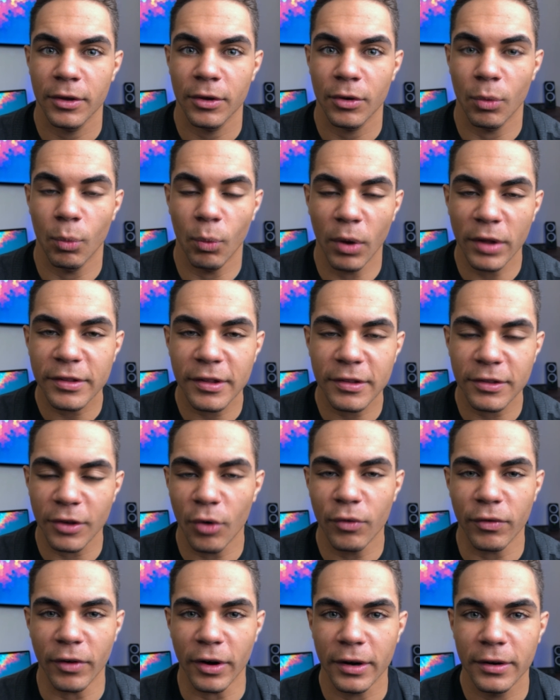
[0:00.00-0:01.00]
once it's
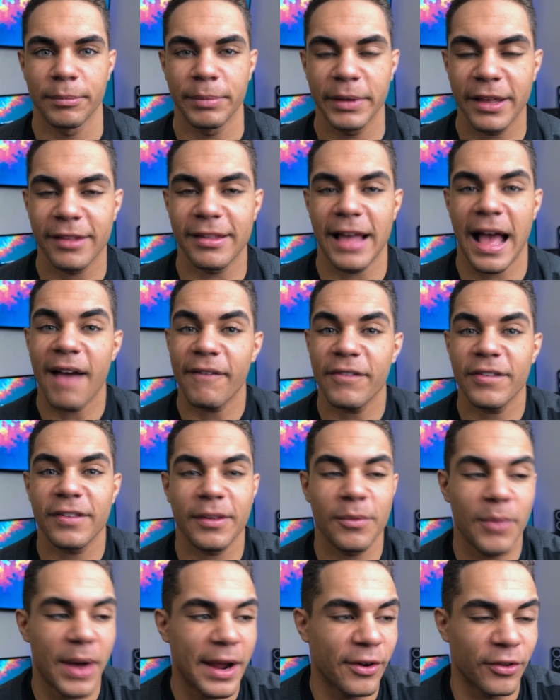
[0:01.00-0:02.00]
over. Because
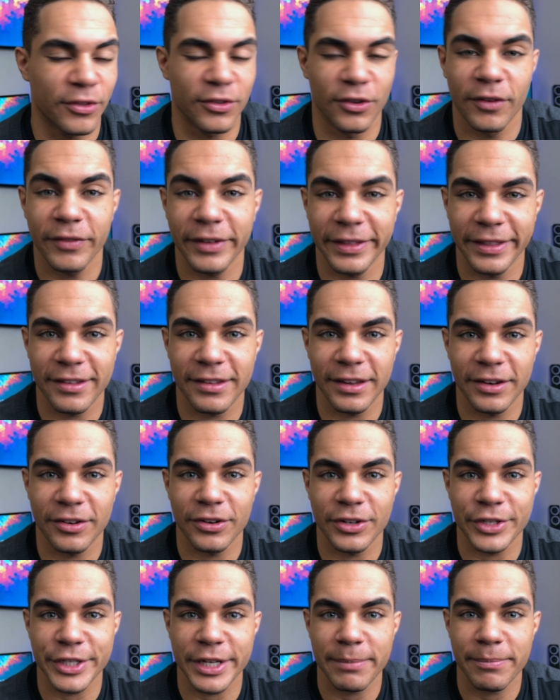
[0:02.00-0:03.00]
obviously, why you're serving this
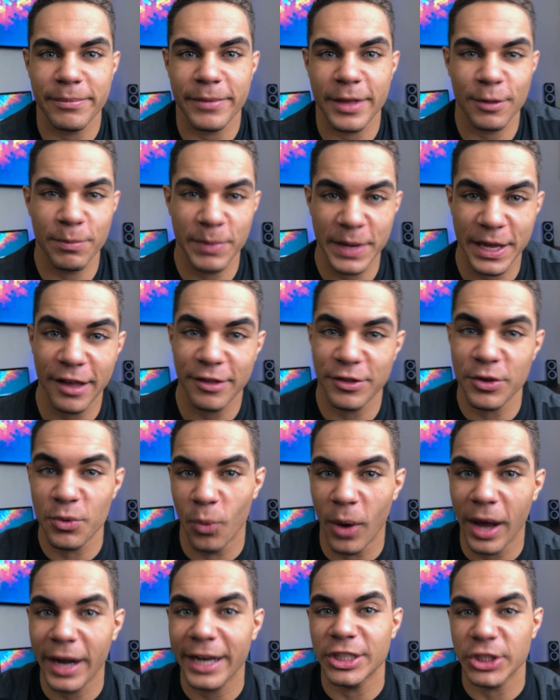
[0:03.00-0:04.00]
internship is because you
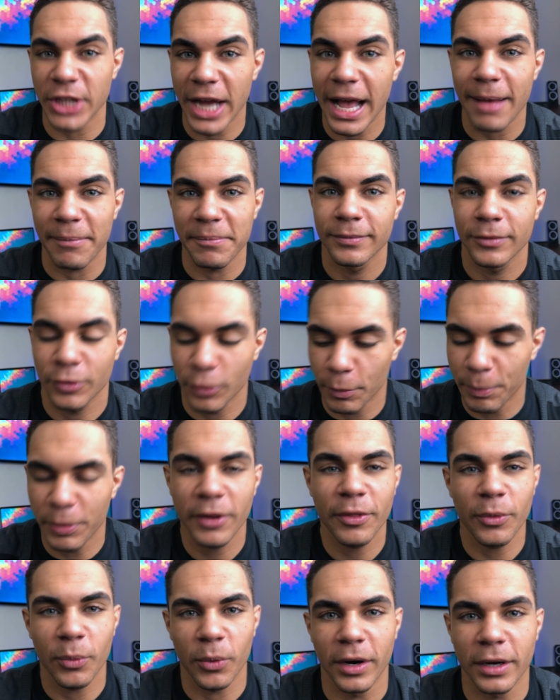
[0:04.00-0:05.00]
want a job. So put
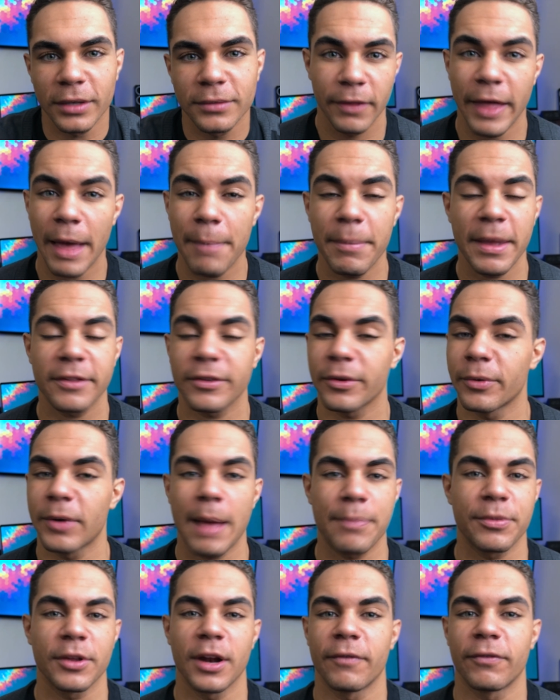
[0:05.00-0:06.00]
in the work. That basically
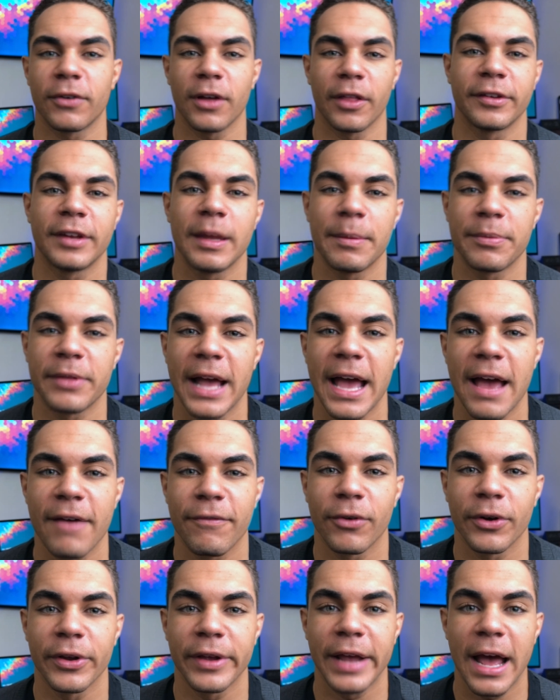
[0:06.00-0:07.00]
wraps it up for all the tips I have
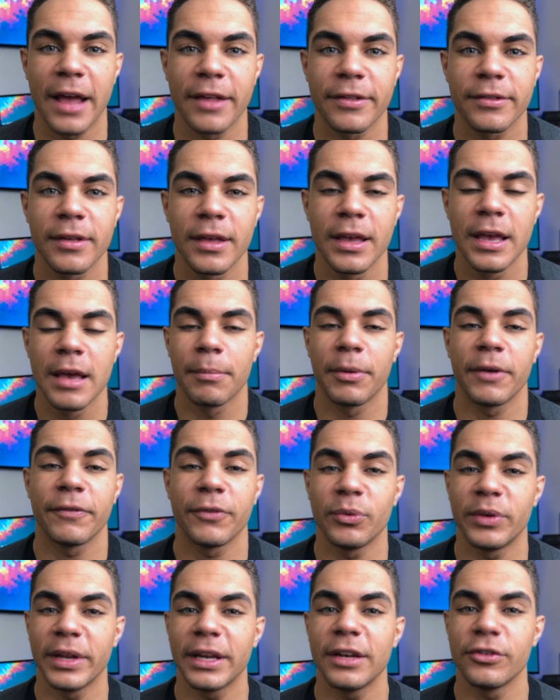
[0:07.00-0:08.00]
for you guys. But if
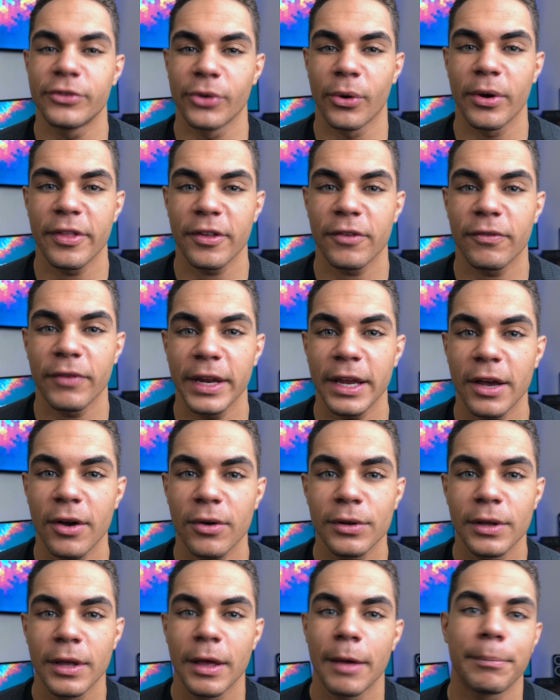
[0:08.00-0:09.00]
you did enjoy this
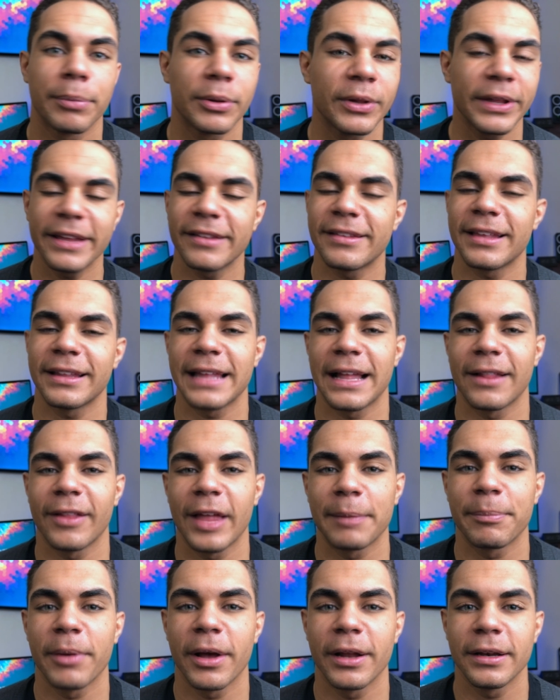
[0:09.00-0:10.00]
video, please hit that
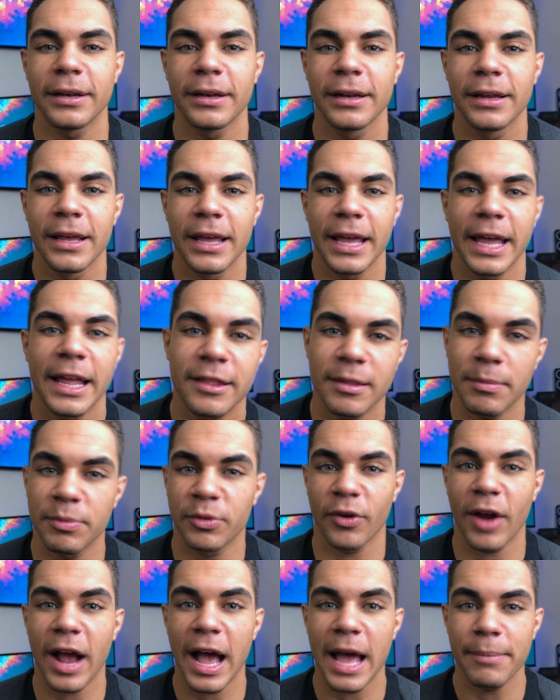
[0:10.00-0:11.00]
like button and
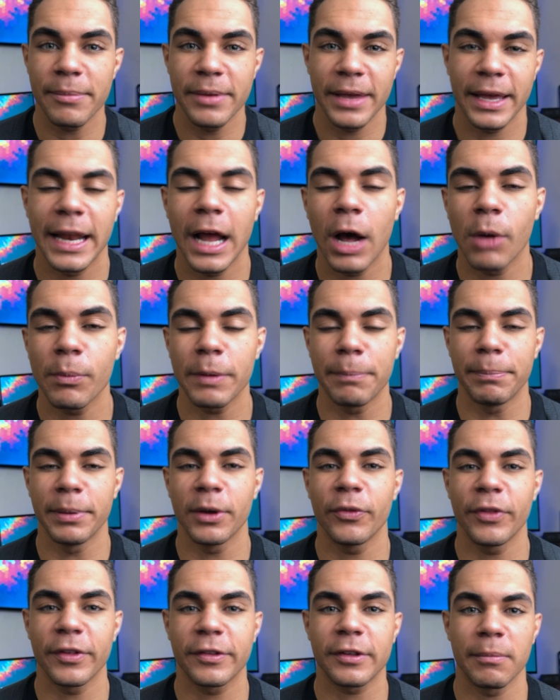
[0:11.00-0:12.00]
subscribe and help me
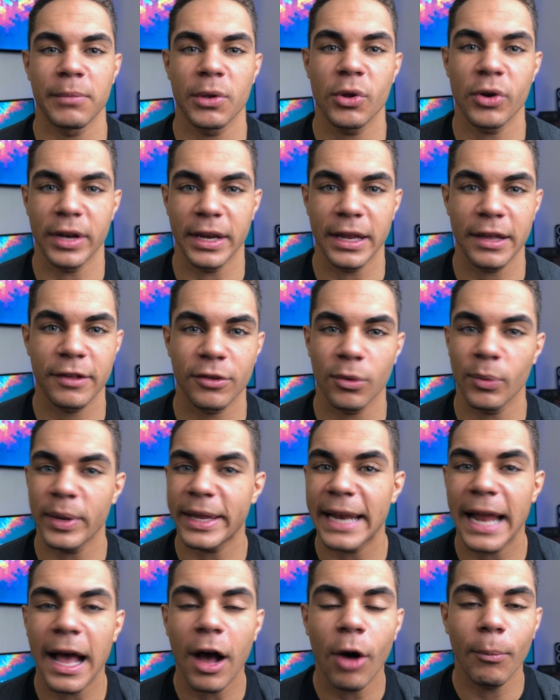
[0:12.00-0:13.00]
build this community so we
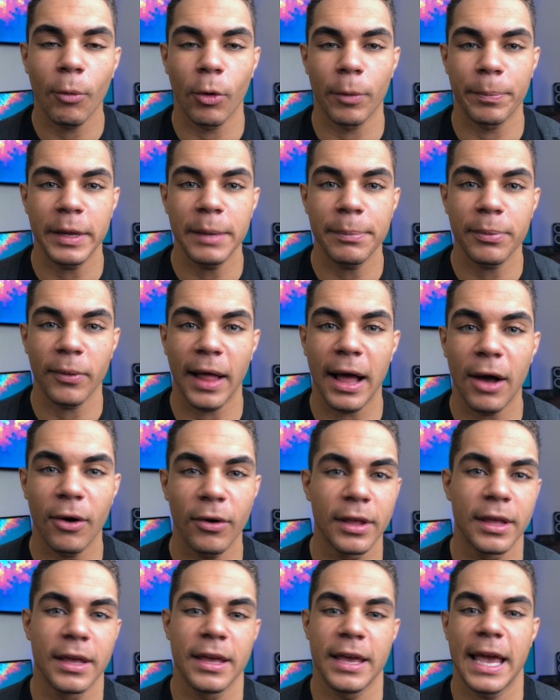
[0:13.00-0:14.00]
can help more people
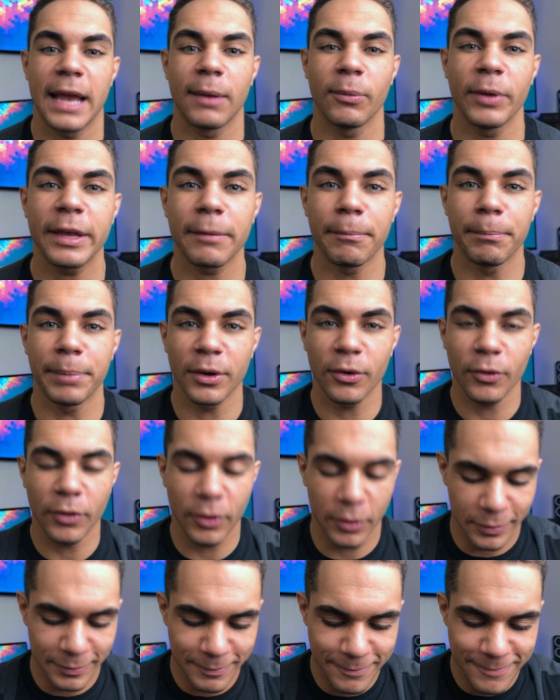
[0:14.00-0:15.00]
out and we can build
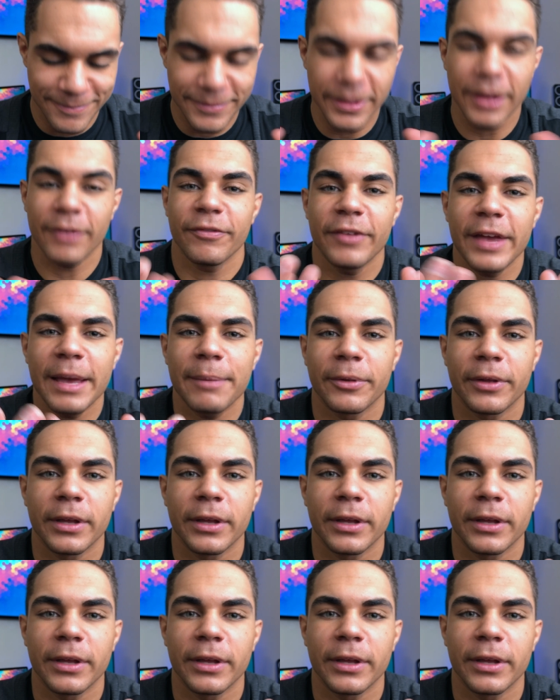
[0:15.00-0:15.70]
a family.